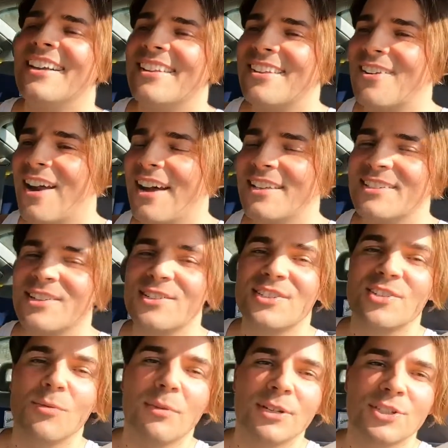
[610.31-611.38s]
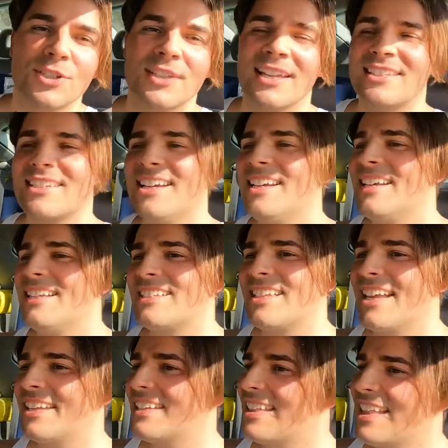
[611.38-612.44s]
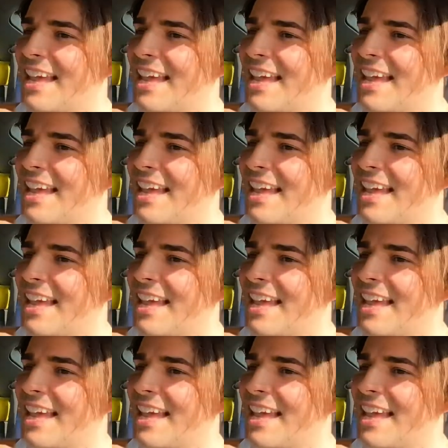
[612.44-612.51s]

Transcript: their eyes are so much. It's like